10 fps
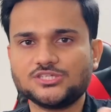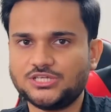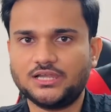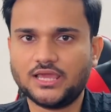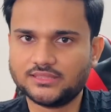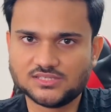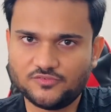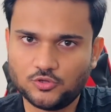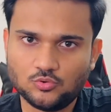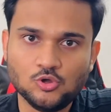a sheet like this
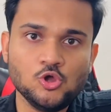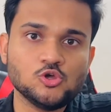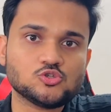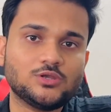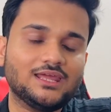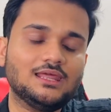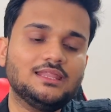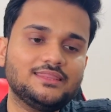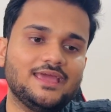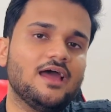for you. So technically
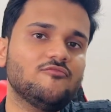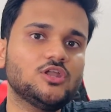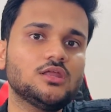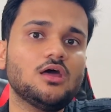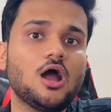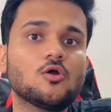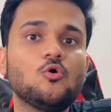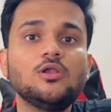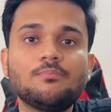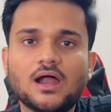they have done a
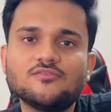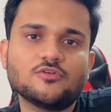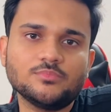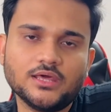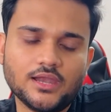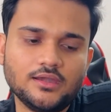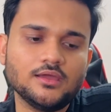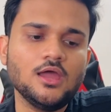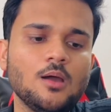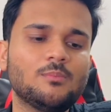good part from their end.
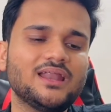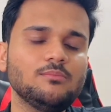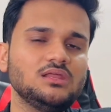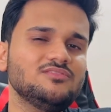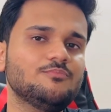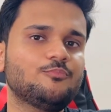But I believe the